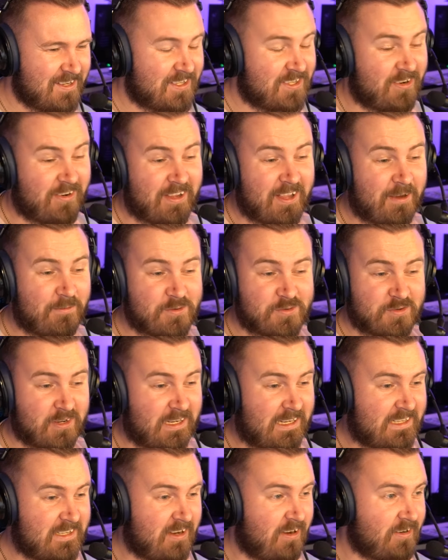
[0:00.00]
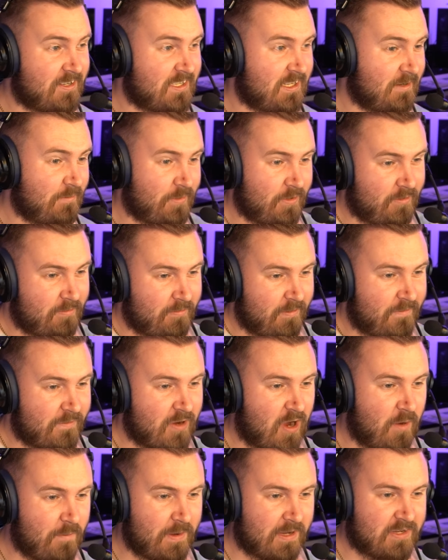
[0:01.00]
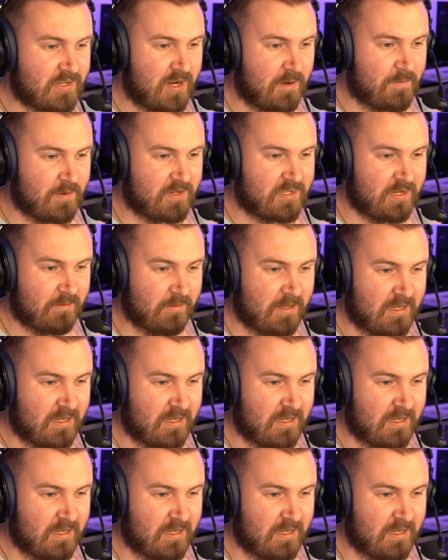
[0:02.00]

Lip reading: Sorry, that was really toxic, but we've got a big championship